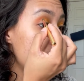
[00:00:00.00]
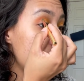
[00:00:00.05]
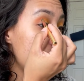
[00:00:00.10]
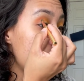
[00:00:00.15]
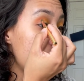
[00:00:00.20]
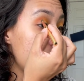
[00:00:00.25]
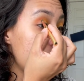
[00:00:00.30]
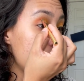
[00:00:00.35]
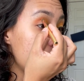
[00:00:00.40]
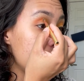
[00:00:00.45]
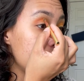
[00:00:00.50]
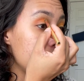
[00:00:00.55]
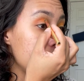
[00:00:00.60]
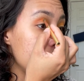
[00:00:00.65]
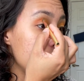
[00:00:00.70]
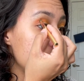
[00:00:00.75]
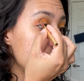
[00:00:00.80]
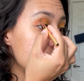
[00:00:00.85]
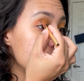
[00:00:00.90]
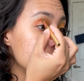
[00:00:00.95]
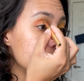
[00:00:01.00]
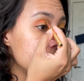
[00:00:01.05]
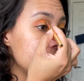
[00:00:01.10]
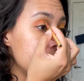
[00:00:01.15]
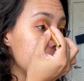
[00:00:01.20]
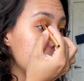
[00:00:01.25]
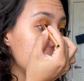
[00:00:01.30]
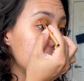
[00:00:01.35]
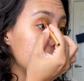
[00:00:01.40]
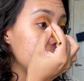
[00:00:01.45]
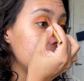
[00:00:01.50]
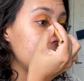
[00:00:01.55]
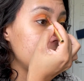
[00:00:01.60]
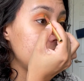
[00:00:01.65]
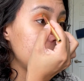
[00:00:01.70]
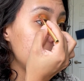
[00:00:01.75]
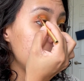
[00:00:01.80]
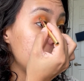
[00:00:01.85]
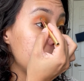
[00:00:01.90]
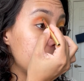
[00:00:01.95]
and maybe just make it a
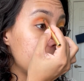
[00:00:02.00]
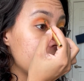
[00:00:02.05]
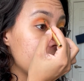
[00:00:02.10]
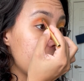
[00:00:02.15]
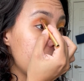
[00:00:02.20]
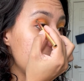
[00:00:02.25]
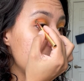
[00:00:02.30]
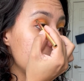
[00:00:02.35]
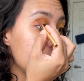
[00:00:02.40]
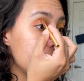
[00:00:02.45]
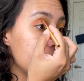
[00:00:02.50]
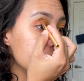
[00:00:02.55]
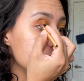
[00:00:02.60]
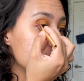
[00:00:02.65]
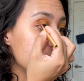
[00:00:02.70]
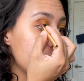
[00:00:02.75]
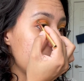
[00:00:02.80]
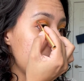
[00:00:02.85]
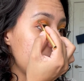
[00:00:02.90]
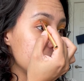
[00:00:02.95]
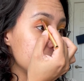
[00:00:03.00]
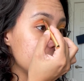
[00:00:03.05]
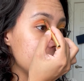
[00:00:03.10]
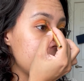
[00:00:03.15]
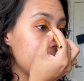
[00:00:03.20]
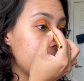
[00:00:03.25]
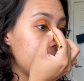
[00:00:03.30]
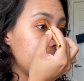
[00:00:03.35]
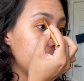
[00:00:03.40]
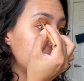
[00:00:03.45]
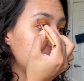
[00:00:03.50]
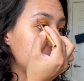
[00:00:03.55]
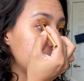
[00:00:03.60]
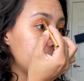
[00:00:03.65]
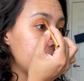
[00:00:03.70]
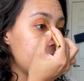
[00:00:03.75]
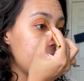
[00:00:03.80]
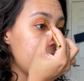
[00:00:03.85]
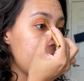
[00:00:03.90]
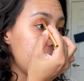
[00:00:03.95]
little bit brighter, as bright as I
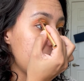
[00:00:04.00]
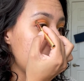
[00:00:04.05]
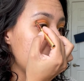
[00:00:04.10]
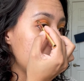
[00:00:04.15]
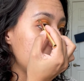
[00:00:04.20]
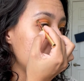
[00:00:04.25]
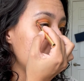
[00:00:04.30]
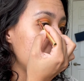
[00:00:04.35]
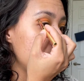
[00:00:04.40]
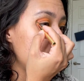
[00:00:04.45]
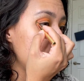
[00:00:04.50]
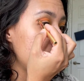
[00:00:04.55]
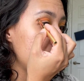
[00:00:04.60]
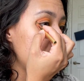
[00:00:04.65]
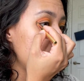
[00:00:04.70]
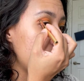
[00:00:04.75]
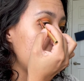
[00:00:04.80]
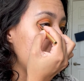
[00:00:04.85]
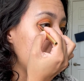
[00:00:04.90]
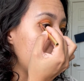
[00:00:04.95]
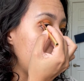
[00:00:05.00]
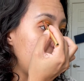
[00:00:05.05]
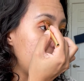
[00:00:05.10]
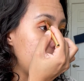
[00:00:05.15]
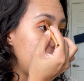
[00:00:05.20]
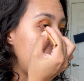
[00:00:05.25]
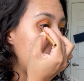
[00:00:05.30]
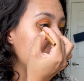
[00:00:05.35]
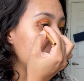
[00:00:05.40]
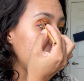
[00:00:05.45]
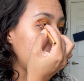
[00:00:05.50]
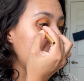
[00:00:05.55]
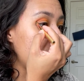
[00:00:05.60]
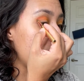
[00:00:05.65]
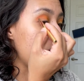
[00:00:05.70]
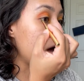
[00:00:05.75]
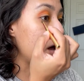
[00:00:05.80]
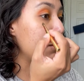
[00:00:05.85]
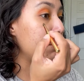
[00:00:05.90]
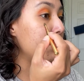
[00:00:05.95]
can, having
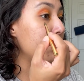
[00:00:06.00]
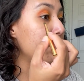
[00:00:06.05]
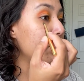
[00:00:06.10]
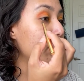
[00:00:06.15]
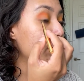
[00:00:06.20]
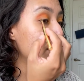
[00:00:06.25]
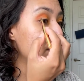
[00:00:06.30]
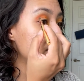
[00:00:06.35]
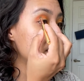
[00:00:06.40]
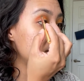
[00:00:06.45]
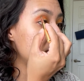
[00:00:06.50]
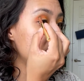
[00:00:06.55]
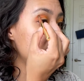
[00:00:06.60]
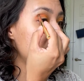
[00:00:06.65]
not put